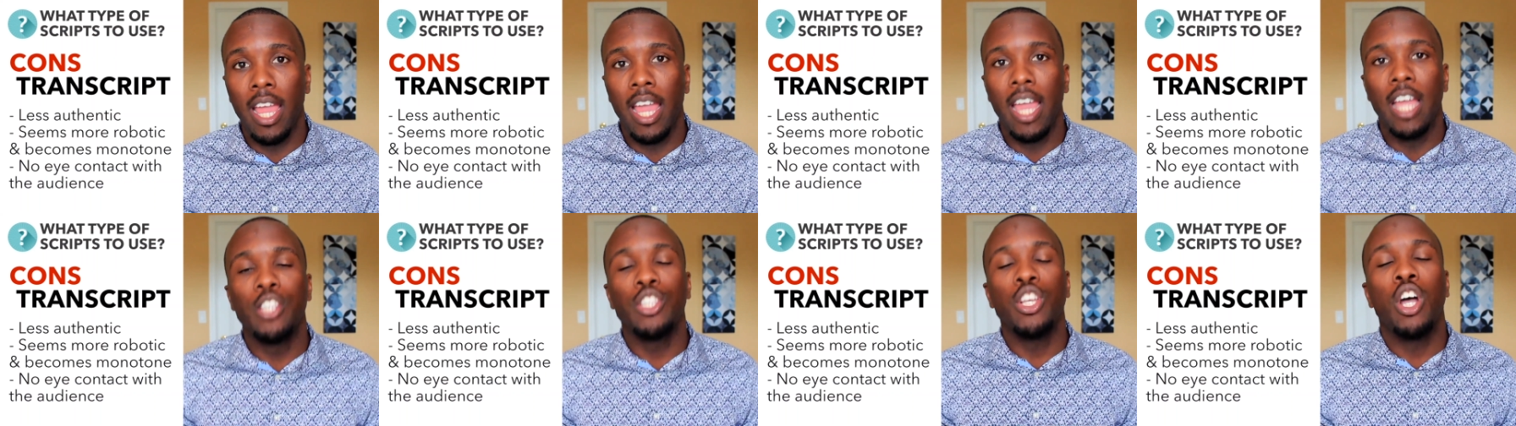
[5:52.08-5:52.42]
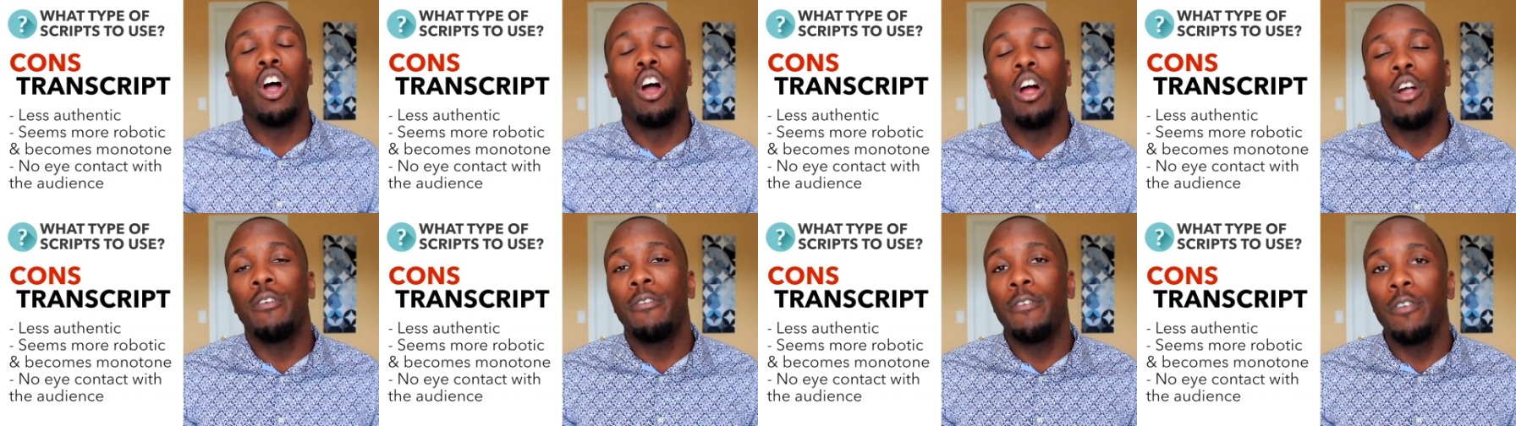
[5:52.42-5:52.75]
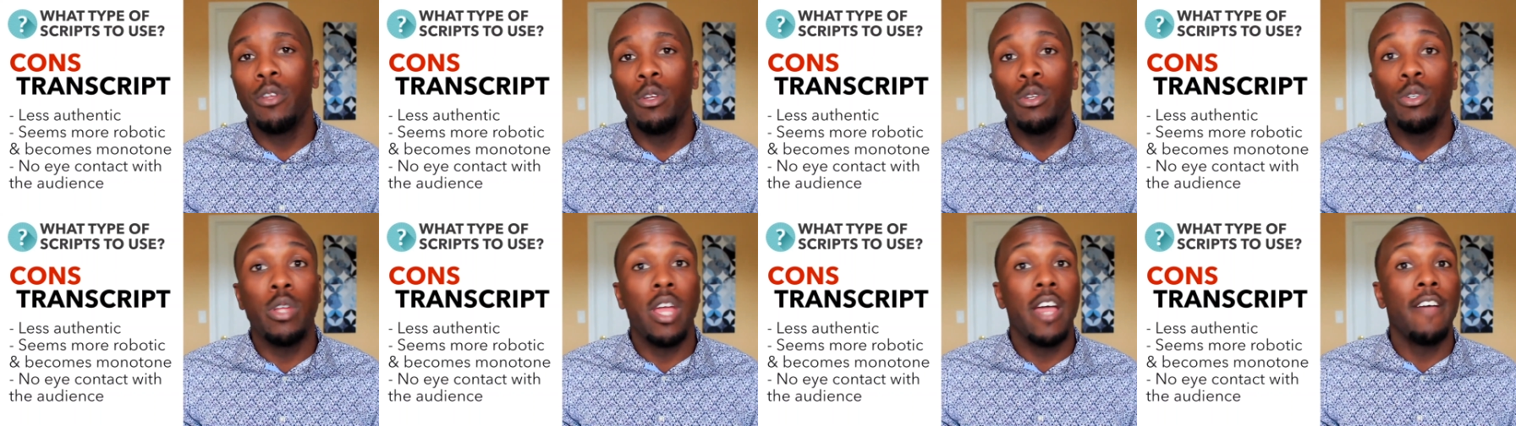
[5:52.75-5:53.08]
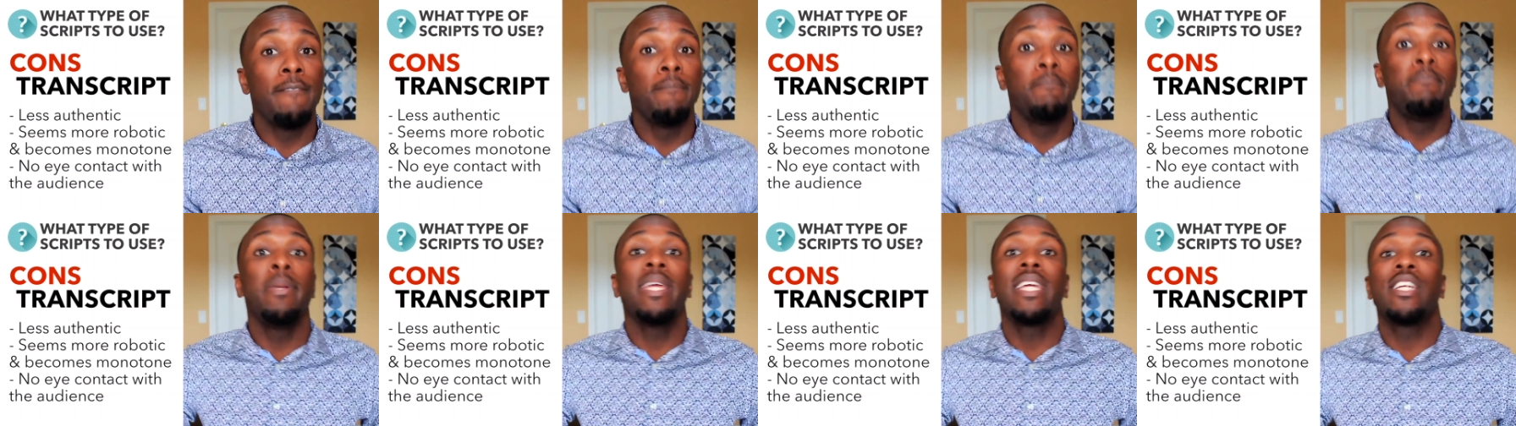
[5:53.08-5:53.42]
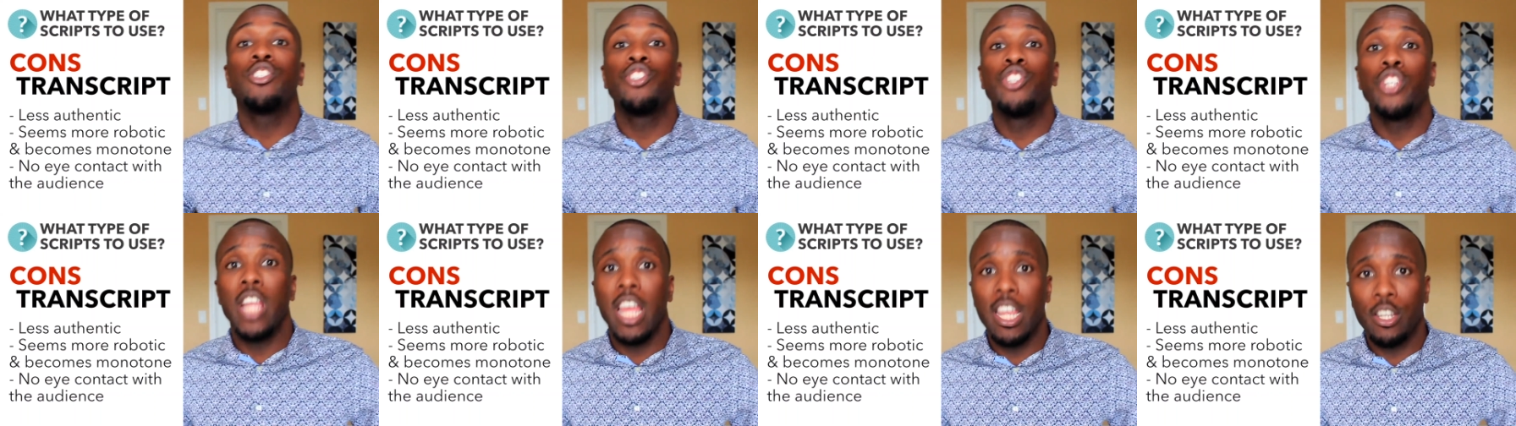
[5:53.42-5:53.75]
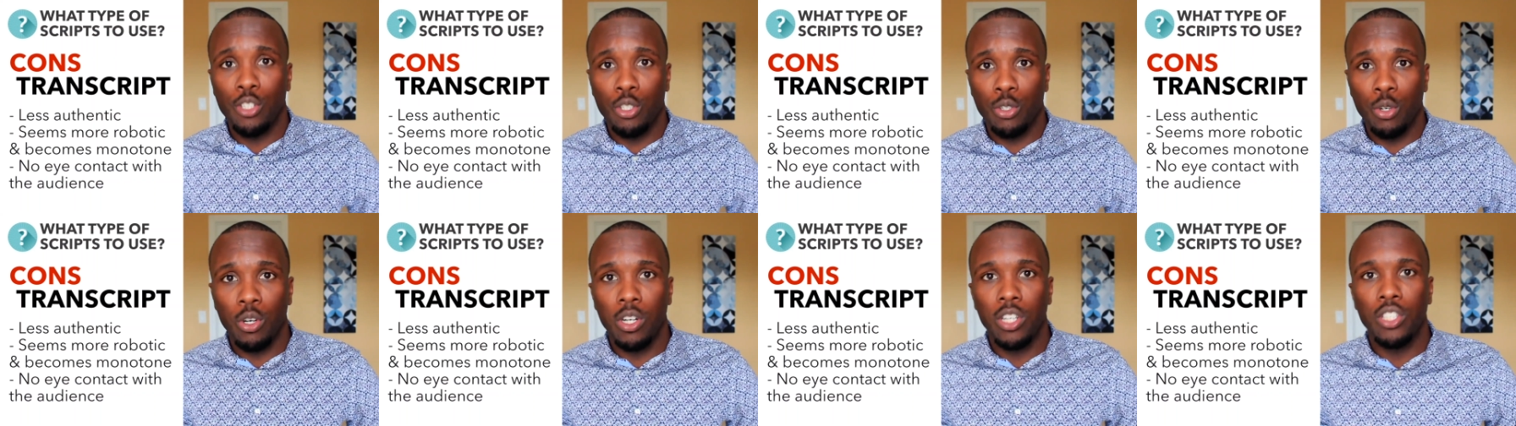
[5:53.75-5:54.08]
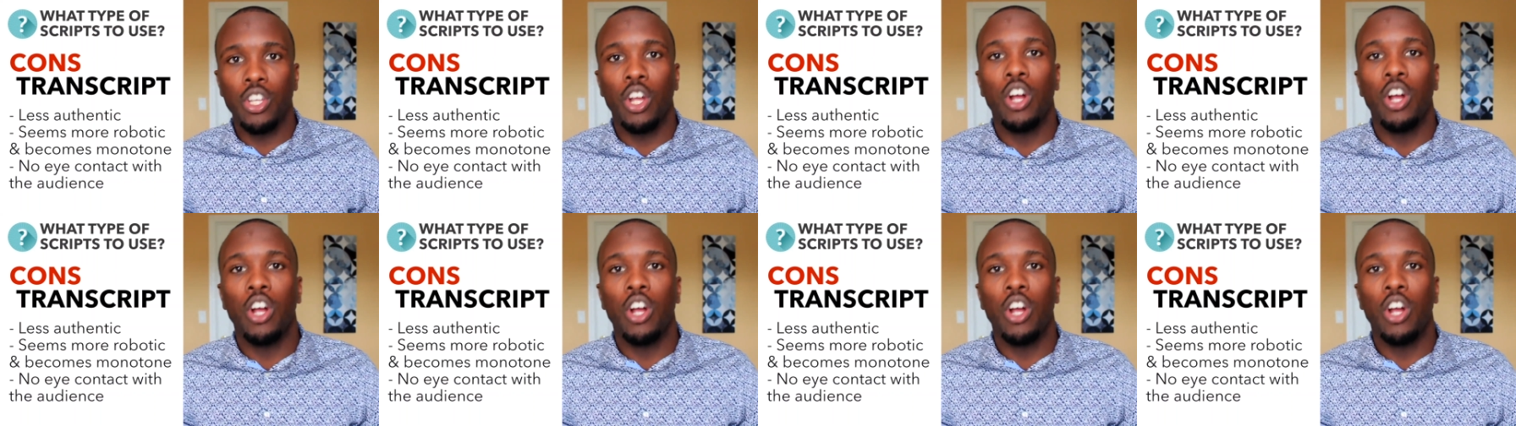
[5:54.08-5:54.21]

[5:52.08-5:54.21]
It's hard for you to have big gestures.